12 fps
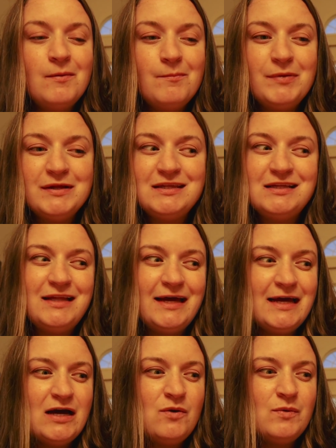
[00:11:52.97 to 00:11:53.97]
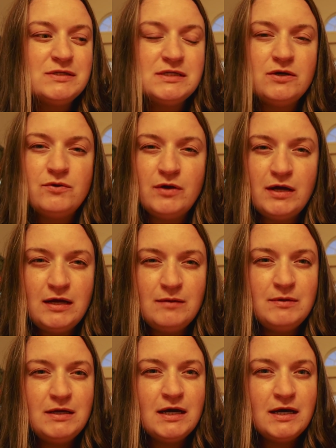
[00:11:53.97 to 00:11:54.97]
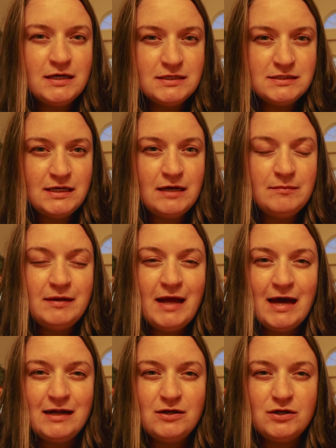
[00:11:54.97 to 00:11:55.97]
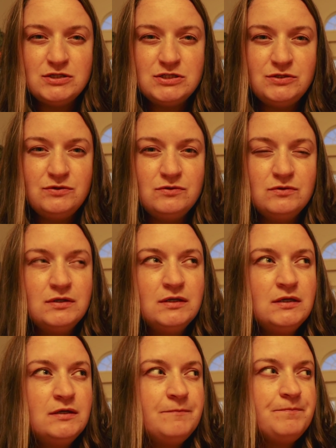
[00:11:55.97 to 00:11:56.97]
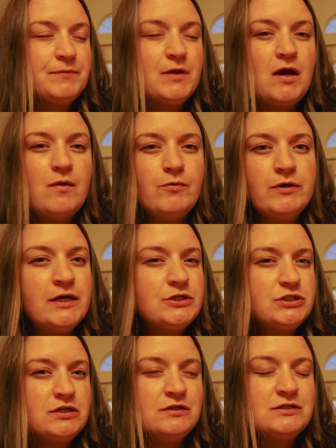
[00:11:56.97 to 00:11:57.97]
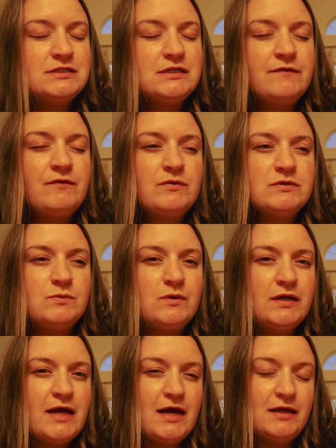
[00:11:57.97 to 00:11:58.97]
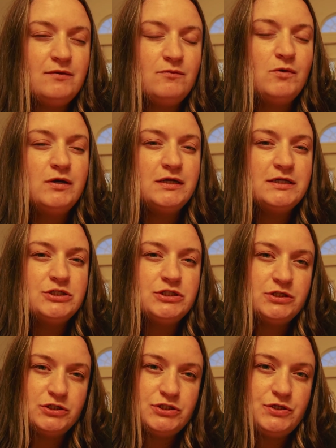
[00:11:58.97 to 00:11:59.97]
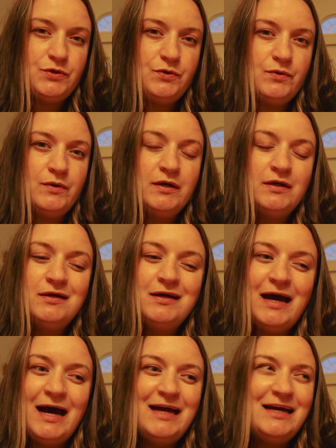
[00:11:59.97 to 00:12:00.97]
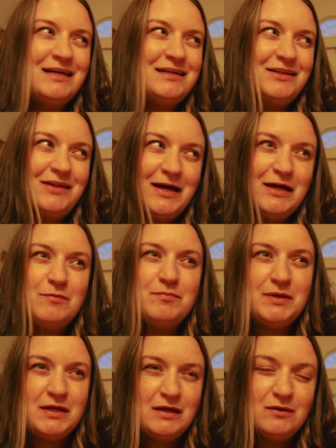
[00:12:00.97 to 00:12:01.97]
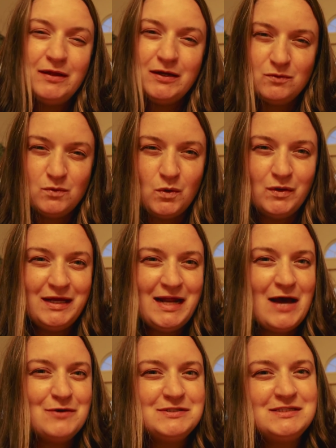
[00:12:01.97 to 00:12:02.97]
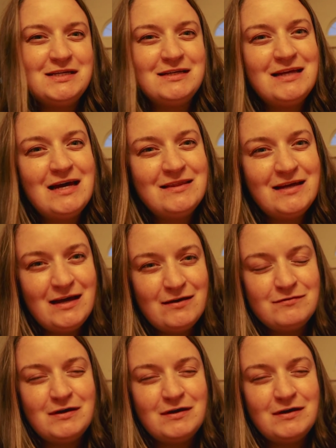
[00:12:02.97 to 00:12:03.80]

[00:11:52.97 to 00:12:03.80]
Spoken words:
but the layout wasn't great because it had been added onto. We're not sure still if it was one addition or 2. I kind of like big like rolling houses like that have